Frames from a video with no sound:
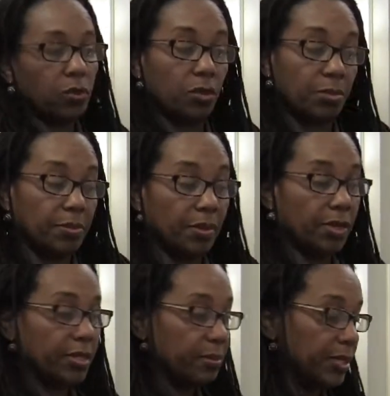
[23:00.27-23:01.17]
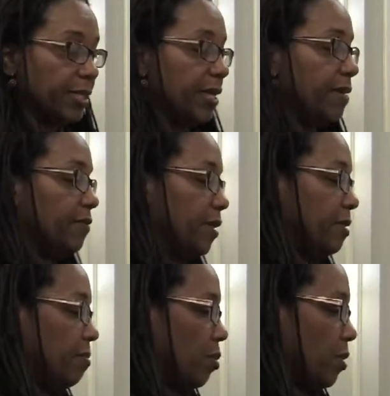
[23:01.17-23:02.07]
So people aren't going to be slaves
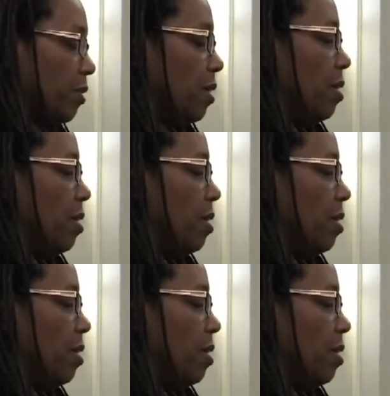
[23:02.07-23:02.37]
anymore,